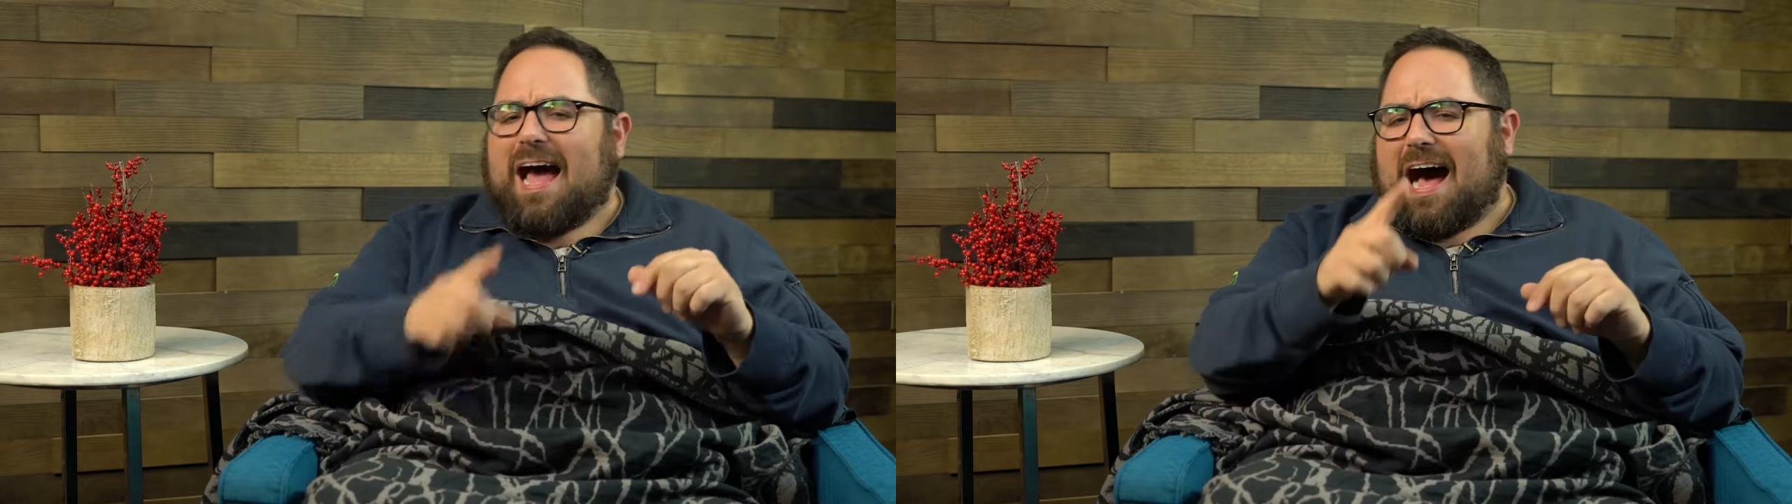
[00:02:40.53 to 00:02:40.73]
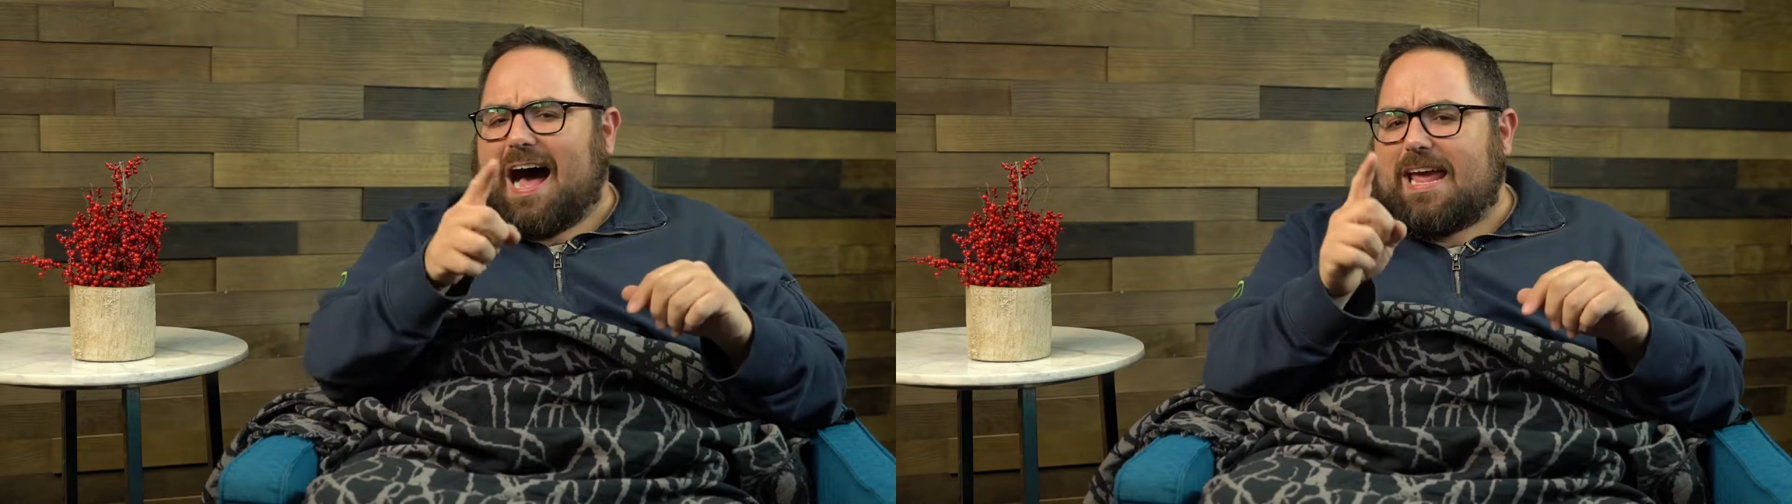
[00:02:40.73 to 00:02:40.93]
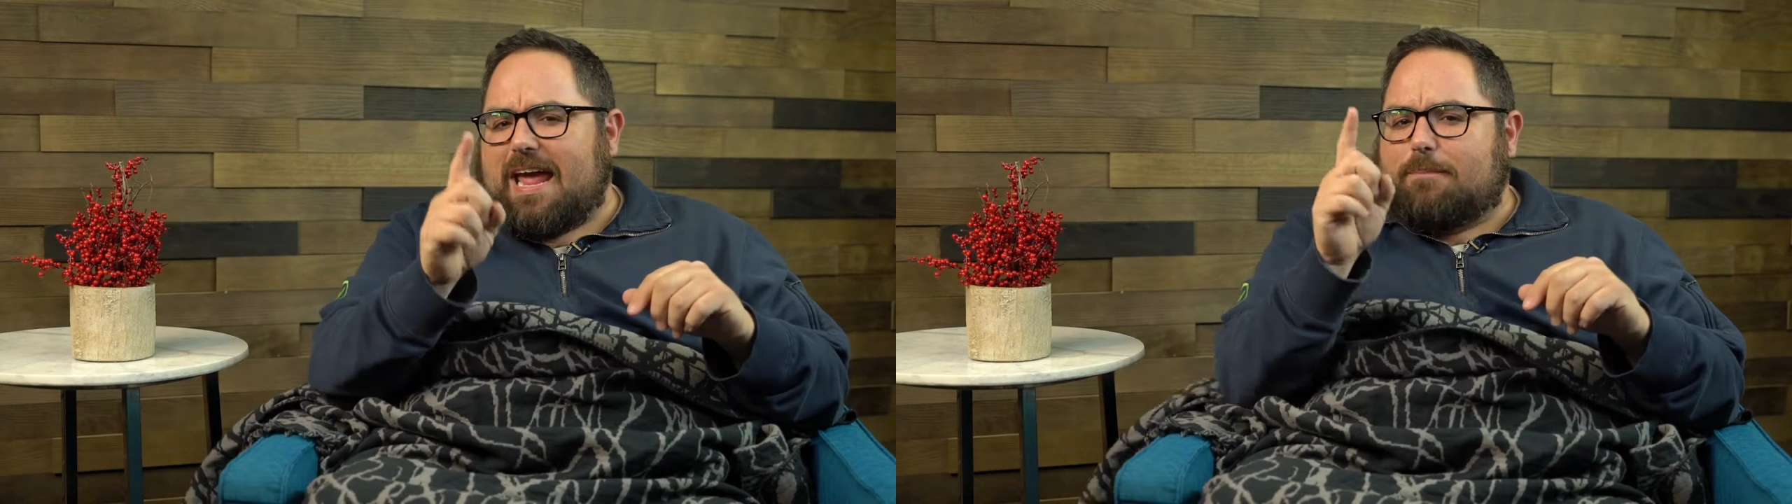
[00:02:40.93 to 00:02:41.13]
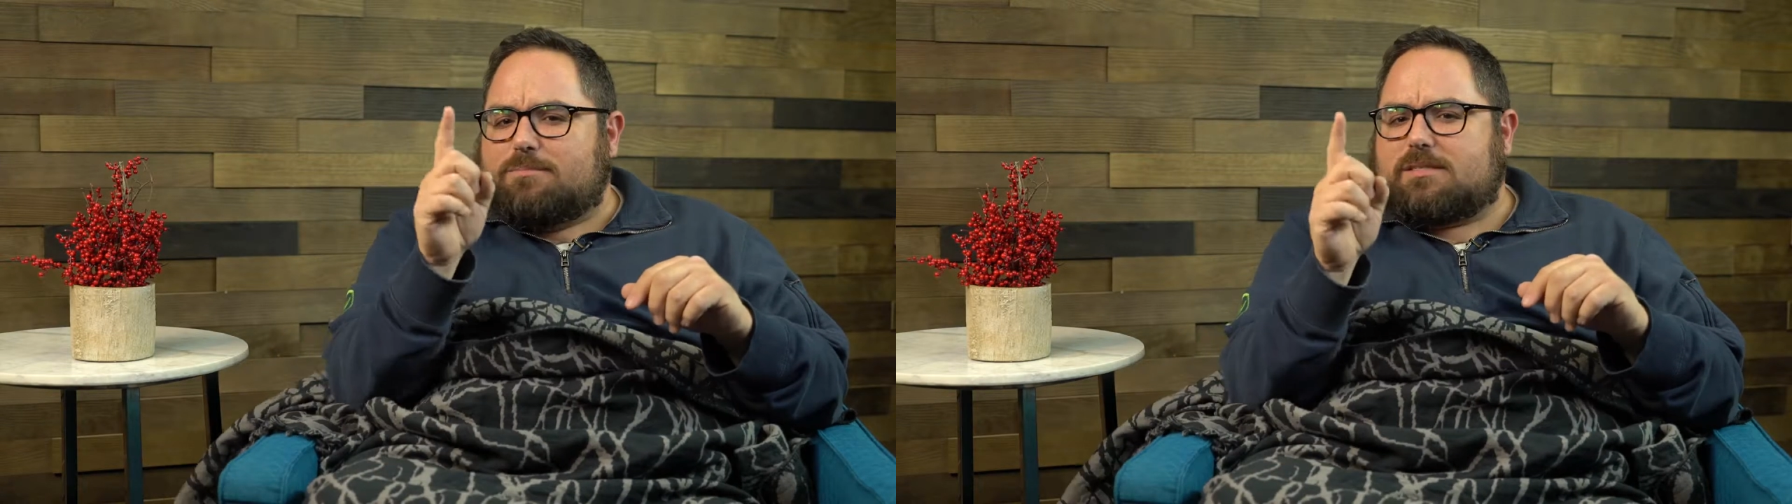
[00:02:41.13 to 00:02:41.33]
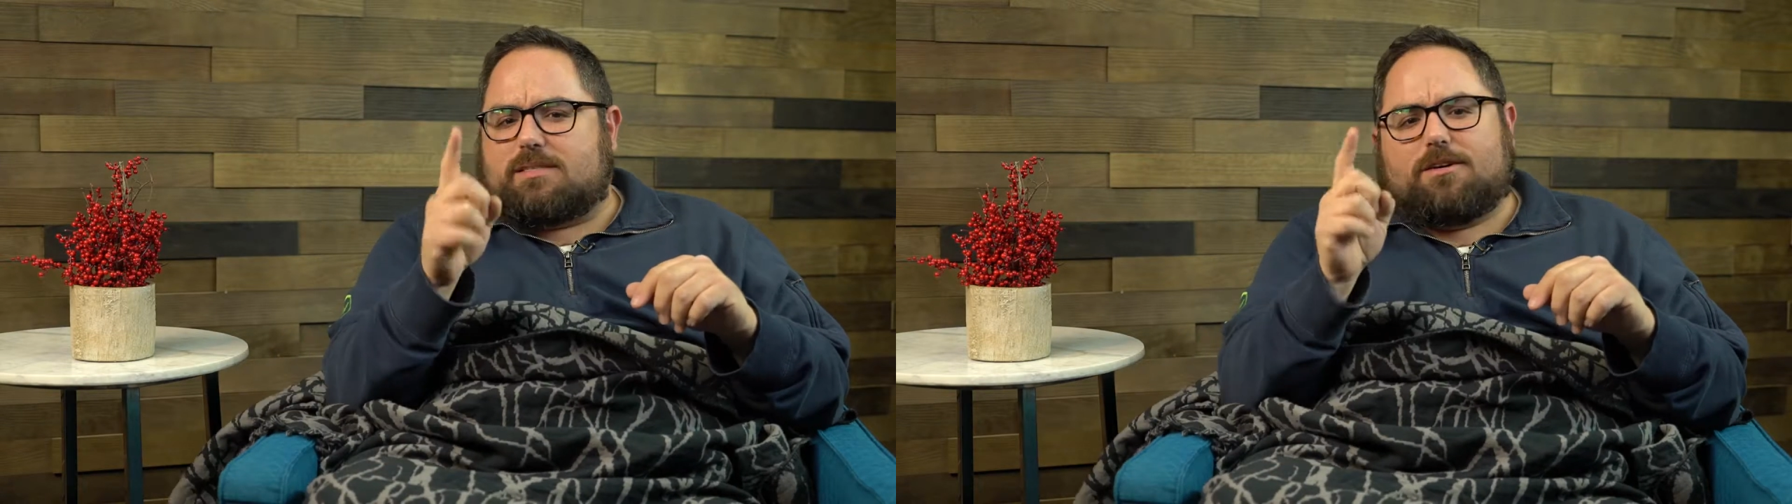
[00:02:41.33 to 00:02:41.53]
I am
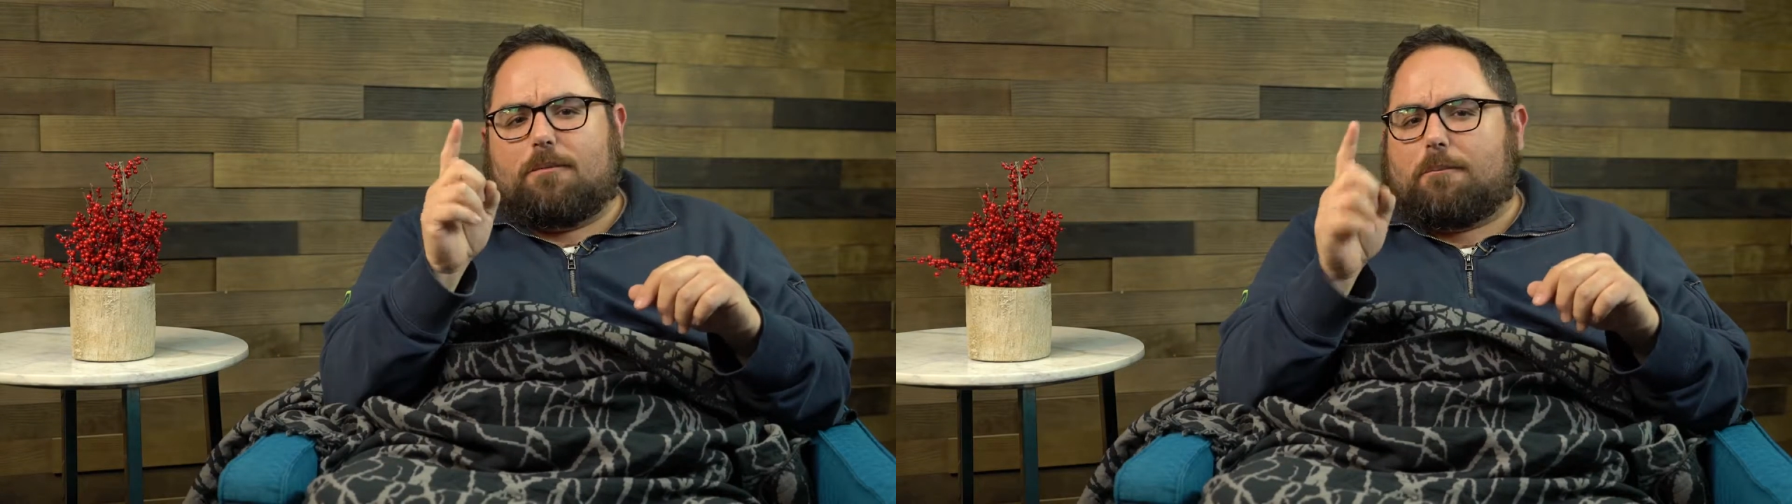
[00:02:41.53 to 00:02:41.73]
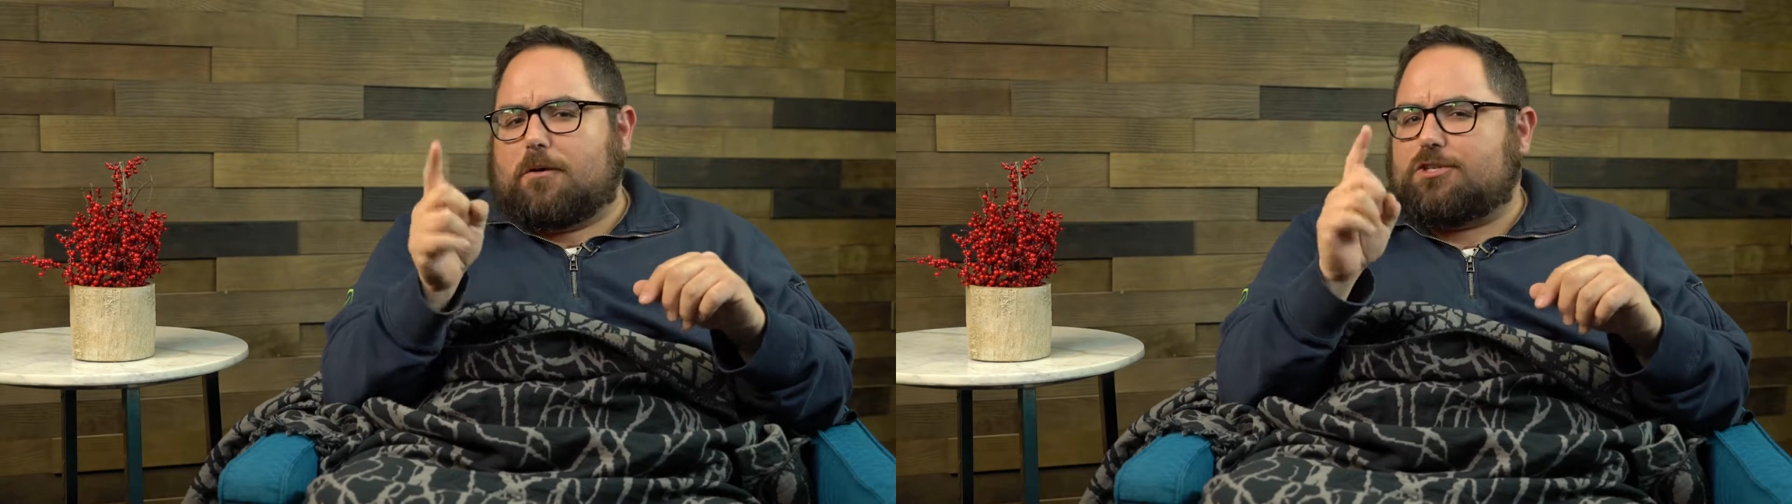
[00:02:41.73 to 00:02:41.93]
still pretty